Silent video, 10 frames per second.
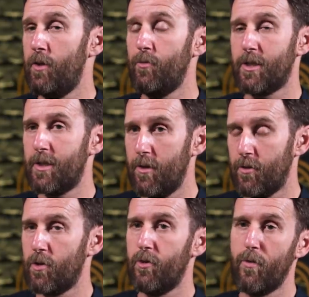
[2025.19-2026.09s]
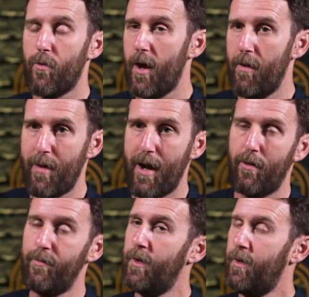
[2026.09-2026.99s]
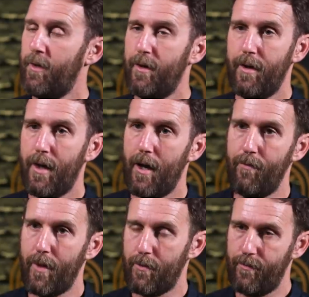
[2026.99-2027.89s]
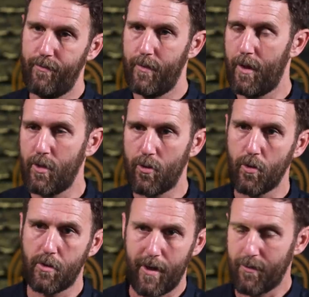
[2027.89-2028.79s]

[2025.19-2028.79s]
It was still sort of about um, the like we talked about.